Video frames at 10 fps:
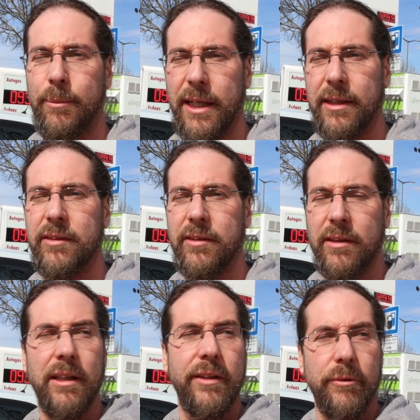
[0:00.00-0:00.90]
But
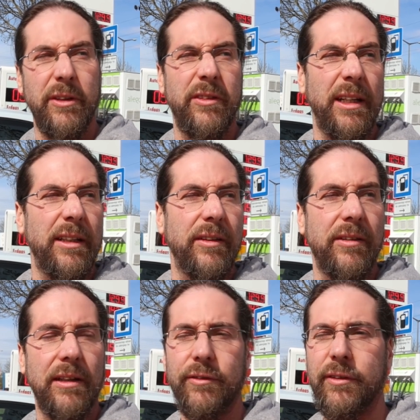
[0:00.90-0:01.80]
it reset
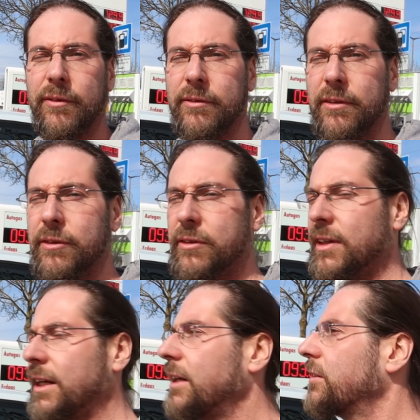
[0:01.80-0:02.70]
itself after a few
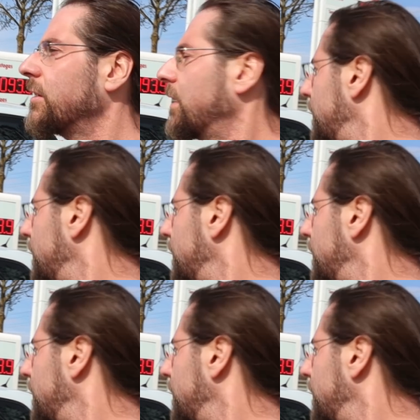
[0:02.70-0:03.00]
seconds, and